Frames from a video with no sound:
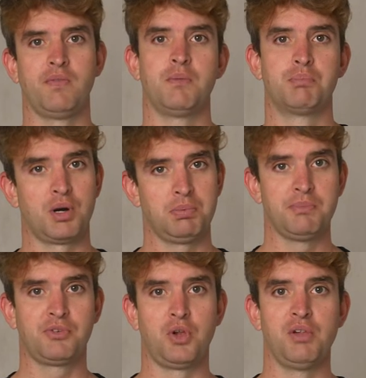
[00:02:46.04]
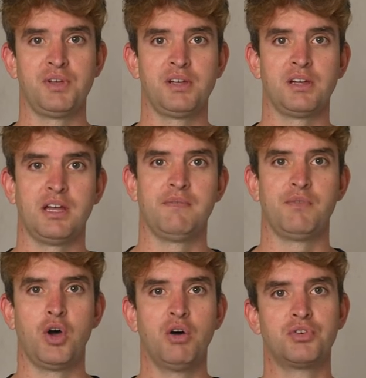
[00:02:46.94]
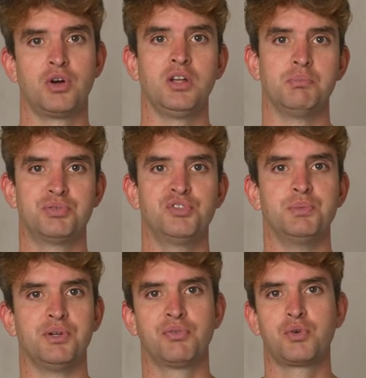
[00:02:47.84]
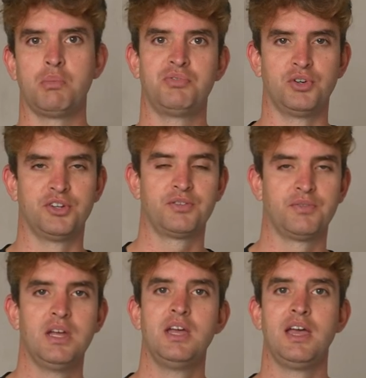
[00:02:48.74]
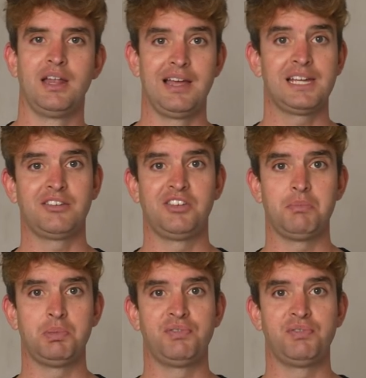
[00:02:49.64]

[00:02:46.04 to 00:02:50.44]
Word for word: on problem solving and the overall improvement of comfort. Like I said